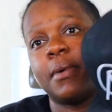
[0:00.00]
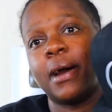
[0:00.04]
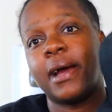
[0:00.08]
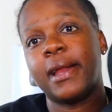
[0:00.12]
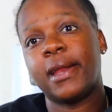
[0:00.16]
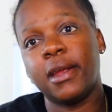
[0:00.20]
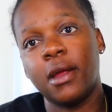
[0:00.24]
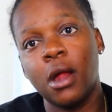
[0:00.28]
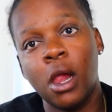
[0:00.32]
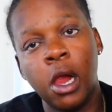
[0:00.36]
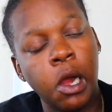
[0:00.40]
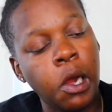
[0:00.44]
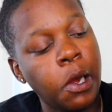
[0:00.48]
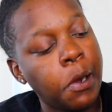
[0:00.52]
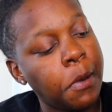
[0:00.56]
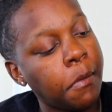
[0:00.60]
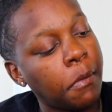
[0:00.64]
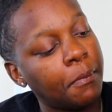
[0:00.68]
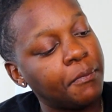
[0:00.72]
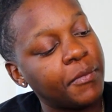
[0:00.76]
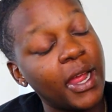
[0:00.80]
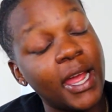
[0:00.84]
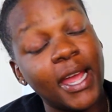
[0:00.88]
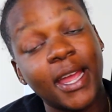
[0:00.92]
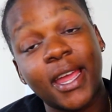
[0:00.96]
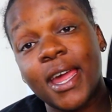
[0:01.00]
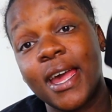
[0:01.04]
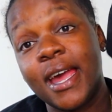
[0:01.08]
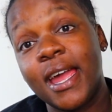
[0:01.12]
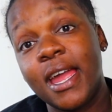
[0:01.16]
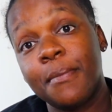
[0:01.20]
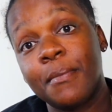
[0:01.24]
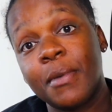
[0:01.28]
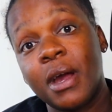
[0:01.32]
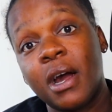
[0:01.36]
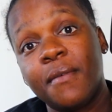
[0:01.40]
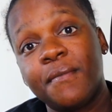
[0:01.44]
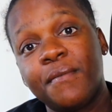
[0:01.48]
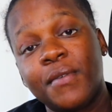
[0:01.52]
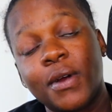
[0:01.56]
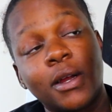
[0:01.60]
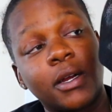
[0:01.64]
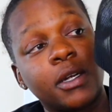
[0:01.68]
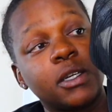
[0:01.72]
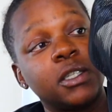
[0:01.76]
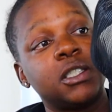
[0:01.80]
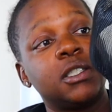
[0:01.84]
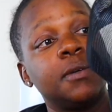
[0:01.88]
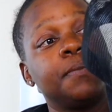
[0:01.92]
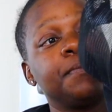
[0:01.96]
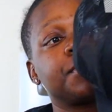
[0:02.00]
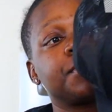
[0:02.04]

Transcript: body that came out first.